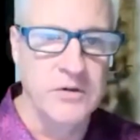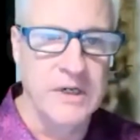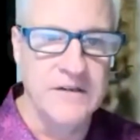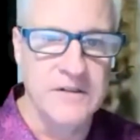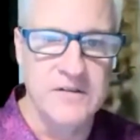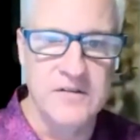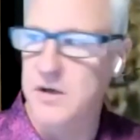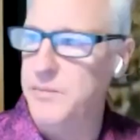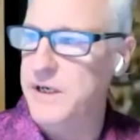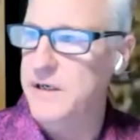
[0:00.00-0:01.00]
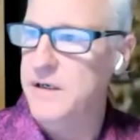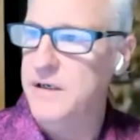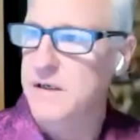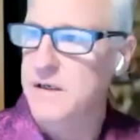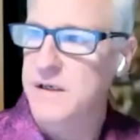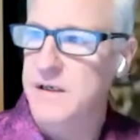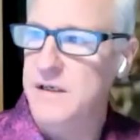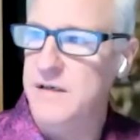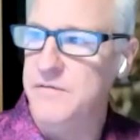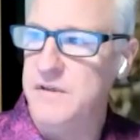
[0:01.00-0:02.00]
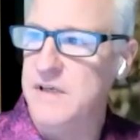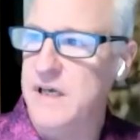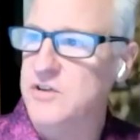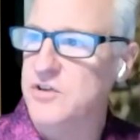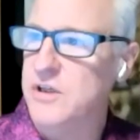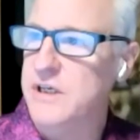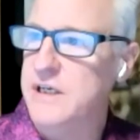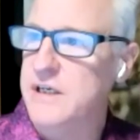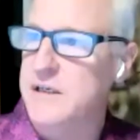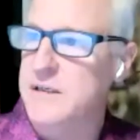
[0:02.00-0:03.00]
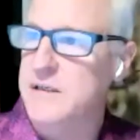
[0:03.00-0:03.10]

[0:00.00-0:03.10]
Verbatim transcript: You guys can tell me if this actually